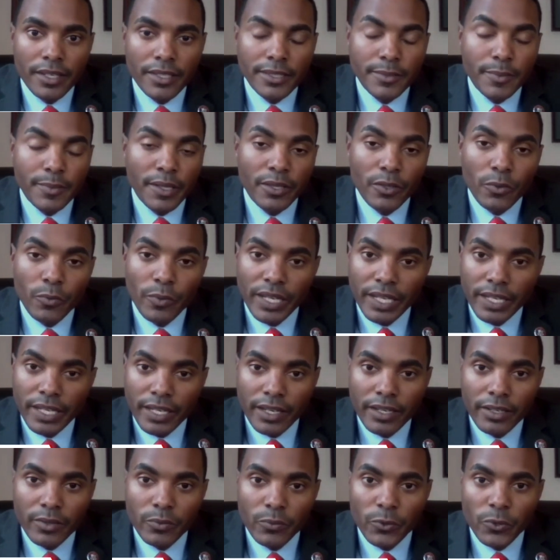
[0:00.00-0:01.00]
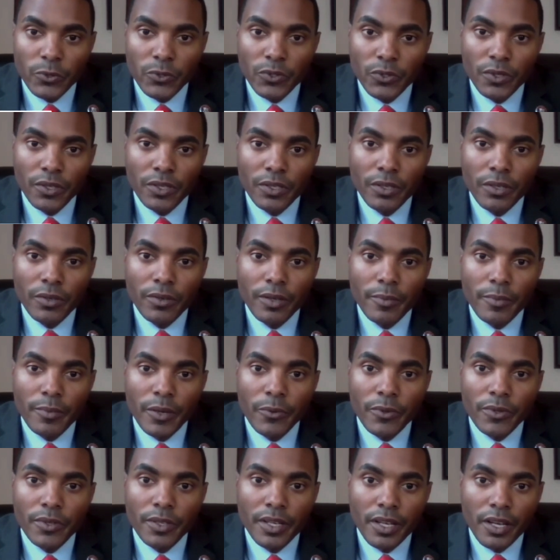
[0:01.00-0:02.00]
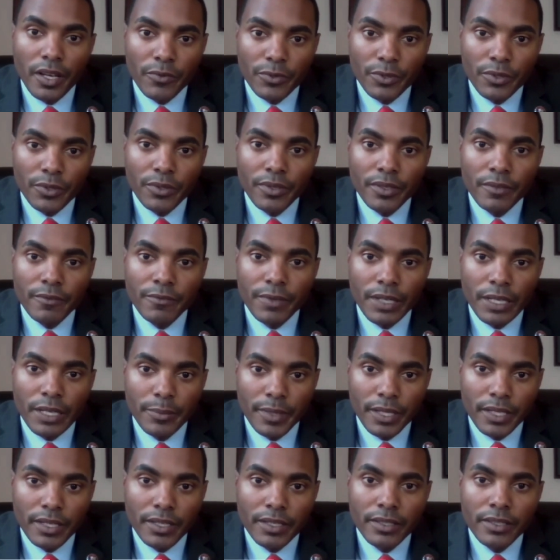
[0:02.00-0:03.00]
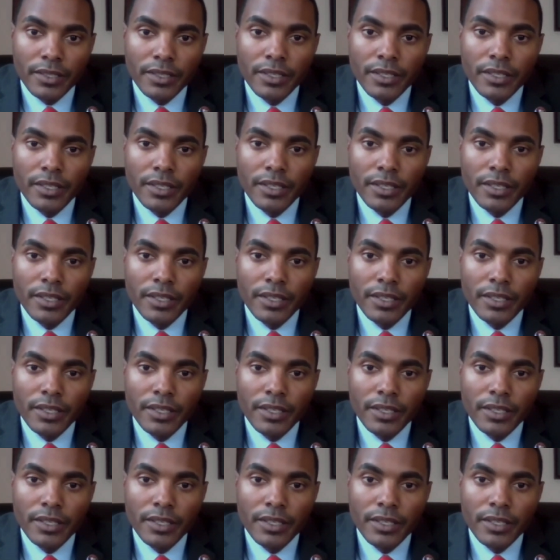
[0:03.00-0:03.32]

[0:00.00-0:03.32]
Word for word: I spent the weekend in Puerto Rico. I met with the governor and FEMA.